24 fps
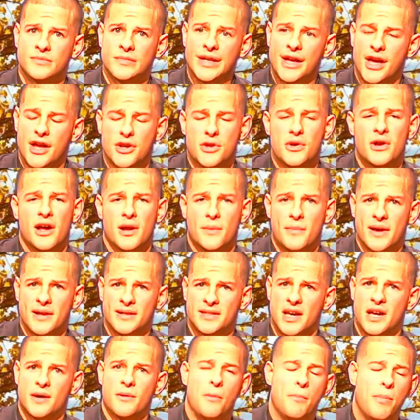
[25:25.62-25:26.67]
and you gotta
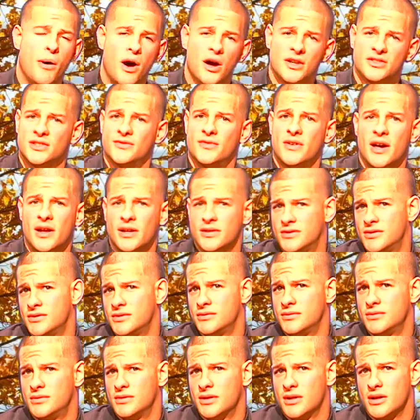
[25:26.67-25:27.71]
maintain a positive
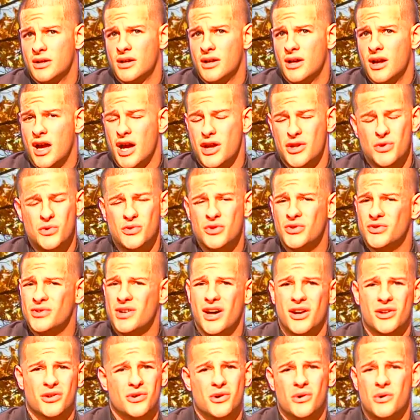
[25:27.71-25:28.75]
attitude, and you just
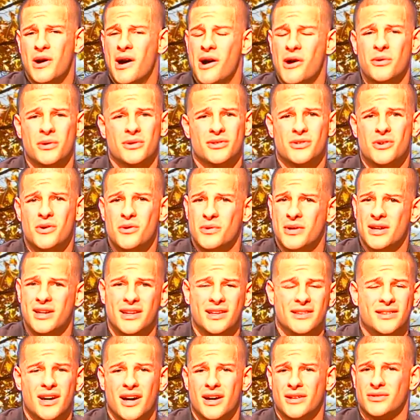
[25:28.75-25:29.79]
gotta go out and go get
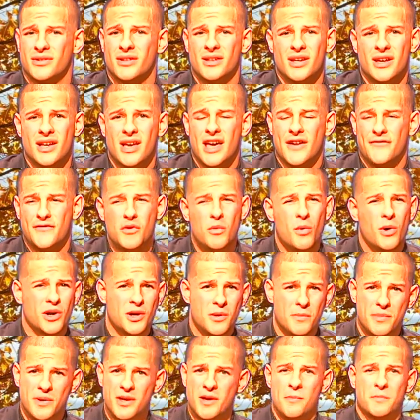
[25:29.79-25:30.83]
it done. If you want
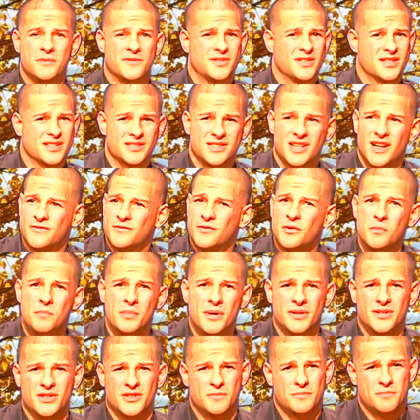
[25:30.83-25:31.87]
to be a successful
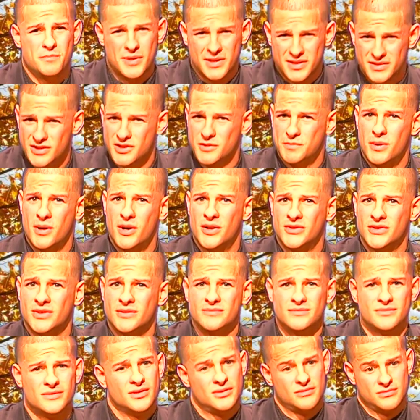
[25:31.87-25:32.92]
business
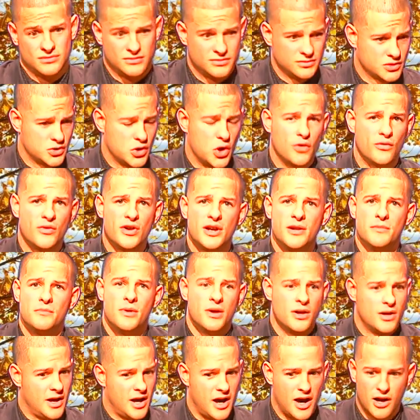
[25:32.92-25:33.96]
person, go
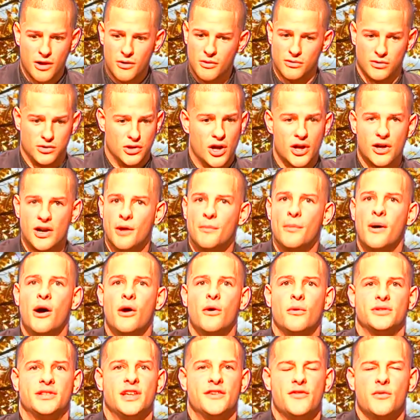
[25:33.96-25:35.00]
learn
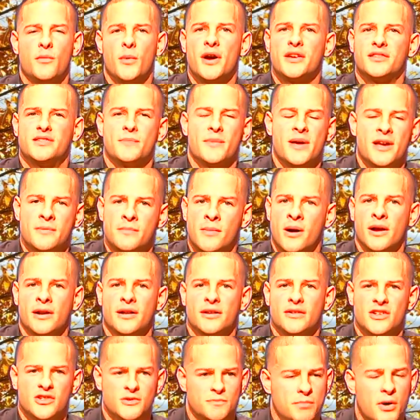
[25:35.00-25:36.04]
about different ways to make money.
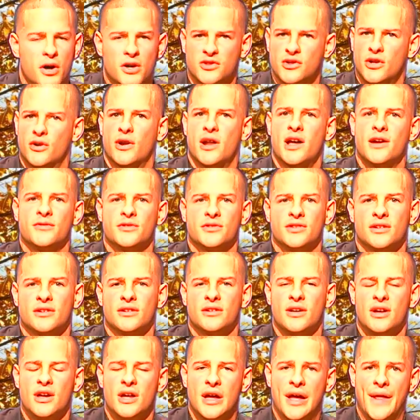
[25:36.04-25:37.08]
There's books on everything.
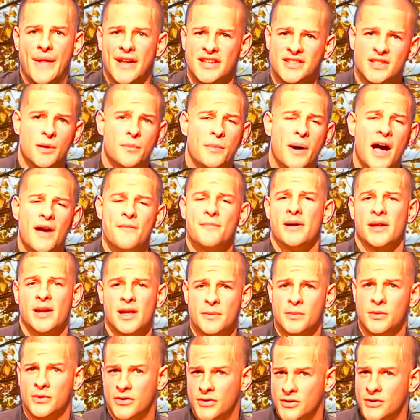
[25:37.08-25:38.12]
And that's something I've been
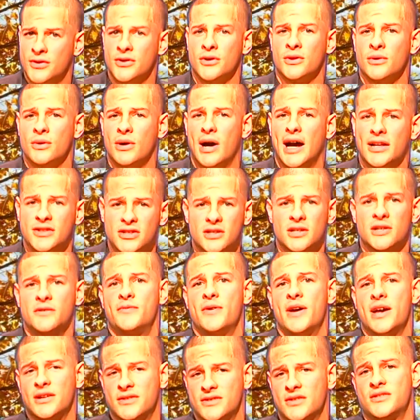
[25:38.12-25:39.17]
able to do. I took
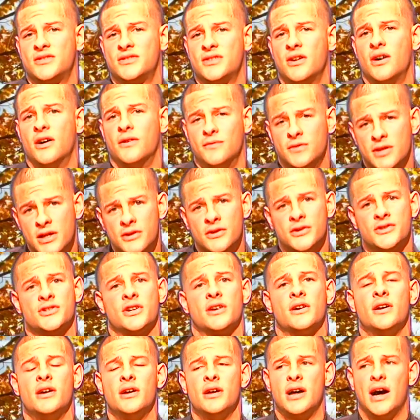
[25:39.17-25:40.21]
advantage of
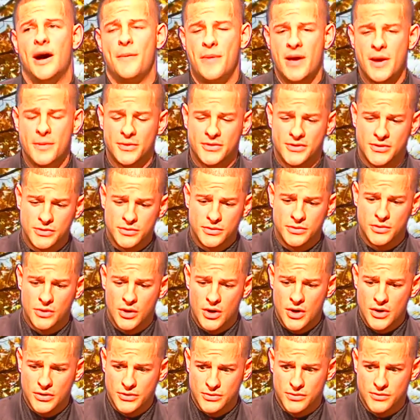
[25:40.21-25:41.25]
literature. I've been able to
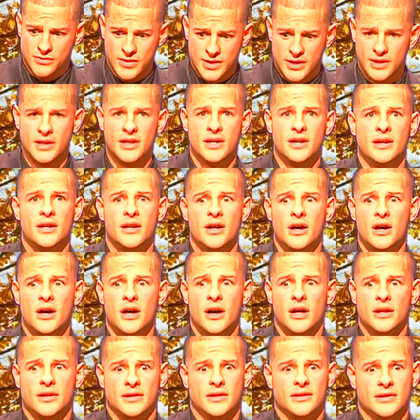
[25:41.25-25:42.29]
really
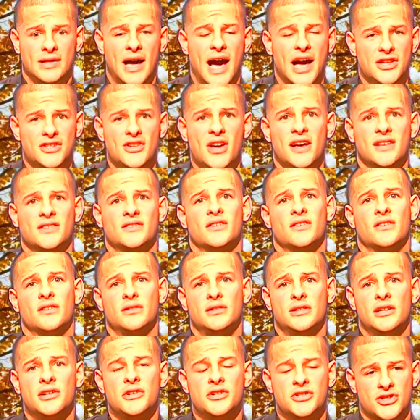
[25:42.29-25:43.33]
digest
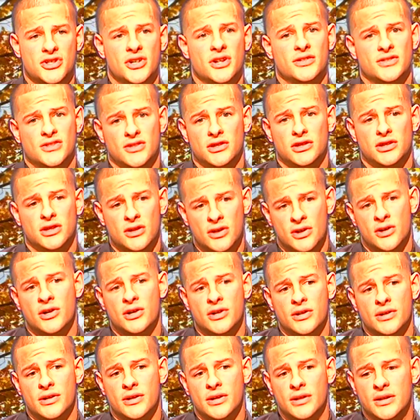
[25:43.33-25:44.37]
literature to
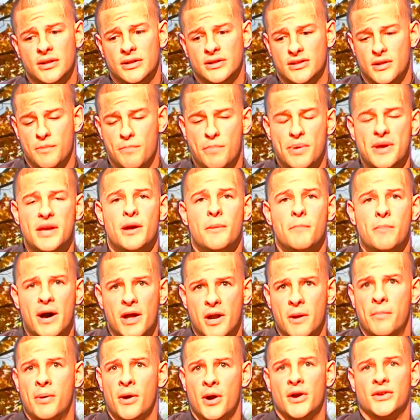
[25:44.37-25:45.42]
learn to be a
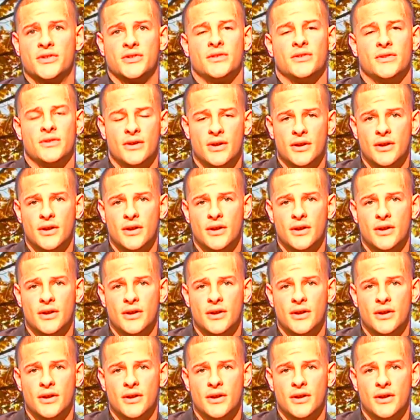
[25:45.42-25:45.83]
better person.